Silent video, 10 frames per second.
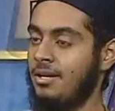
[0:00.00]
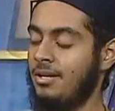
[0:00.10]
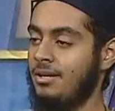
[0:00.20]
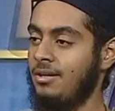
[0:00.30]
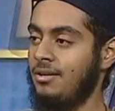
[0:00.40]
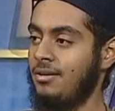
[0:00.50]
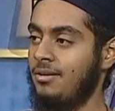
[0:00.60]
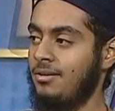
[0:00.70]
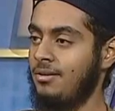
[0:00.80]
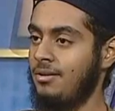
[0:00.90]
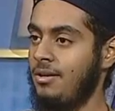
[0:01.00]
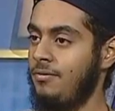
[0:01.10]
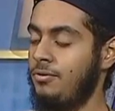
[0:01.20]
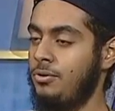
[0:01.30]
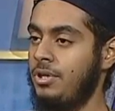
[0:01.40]
Uh,
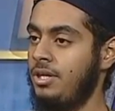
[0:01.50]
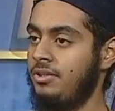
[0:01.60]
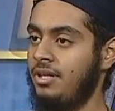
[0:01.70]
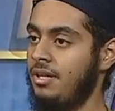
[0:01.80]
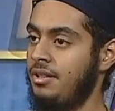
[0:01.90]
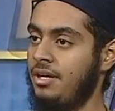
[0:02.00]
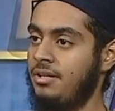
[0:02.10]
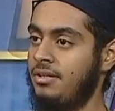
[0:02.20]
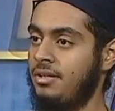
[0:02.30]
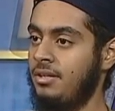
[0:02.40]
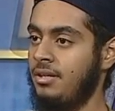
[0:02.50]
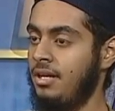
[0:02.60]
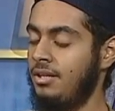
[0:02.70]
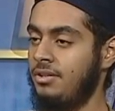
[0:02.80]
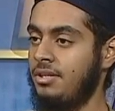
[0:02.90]
if you hear the adhan,
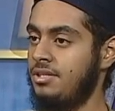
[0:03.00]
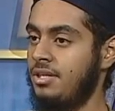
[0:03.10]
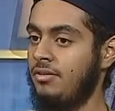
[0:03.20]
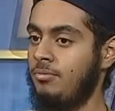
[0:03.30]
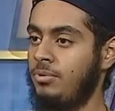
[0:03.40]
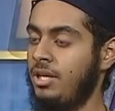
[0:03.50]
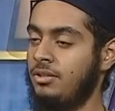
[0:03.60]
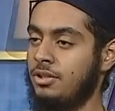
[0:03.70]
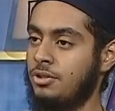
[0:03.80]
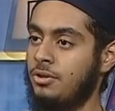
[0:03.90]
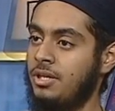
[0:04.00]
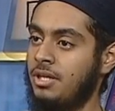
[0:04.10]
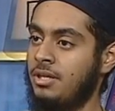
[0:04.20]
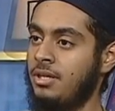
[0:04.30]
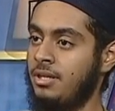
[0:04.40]
and then instead of praying the
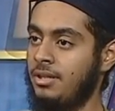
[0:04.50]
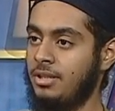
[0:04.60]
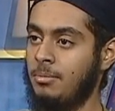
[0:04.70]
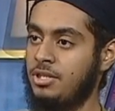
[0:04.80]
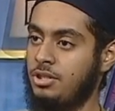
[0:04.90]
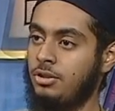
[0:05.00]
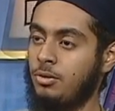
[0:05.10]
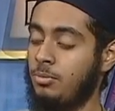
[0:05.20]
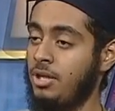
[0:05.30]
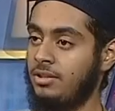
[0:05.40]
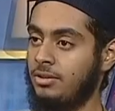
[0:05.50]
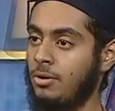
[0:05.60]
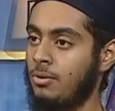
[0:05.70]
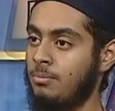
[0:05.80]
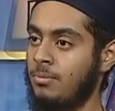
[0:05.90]
sunnah in the masjid, you pray it at
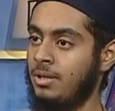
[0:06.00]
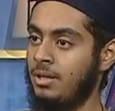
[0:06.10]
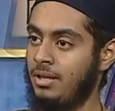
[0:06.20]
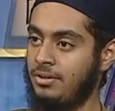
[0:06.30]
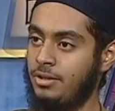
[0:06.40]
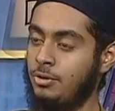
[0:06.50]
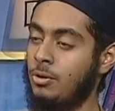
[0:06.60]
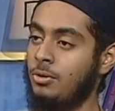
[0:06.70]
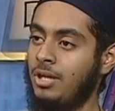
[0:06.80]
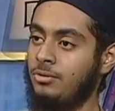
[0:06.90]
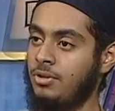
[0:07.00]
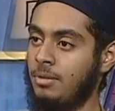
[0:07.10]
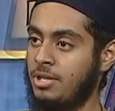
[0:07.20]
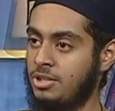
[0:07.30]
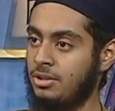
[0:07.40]
home, and then you go down to
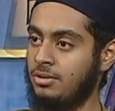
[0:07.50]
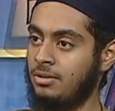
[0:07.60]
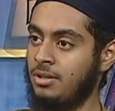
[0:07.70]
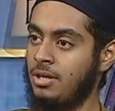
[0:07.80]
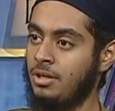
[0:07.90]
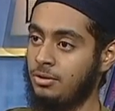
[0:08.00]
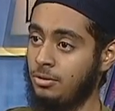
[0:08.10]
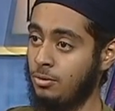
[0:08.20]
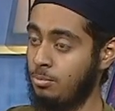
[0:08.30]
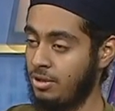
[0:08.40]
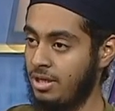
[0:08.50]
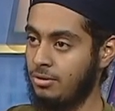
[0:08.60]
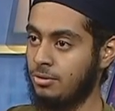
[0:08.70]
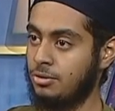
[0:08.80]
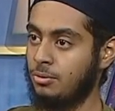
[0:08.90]
the masjid, do you pray
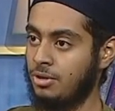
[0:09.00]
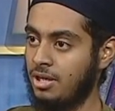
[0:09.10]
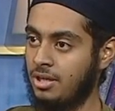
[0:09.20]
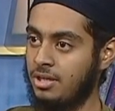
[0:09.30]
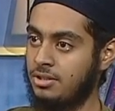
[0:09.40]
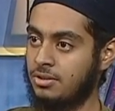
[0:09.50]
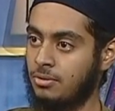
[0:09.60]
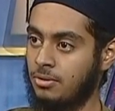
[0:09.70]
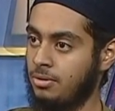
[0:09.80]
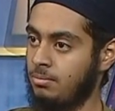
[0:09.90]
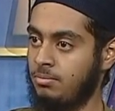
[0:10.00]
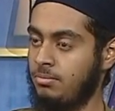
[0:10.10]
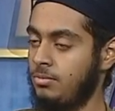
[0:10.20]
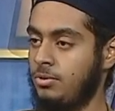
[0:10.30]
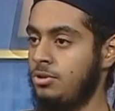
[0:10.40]
those two rak'ahs, or
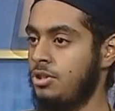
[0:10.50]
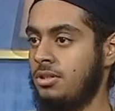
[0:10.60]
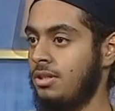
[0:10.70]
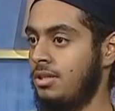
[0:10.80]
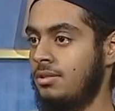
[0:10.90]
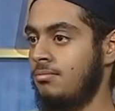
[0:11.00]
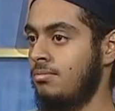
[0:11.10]
you just like?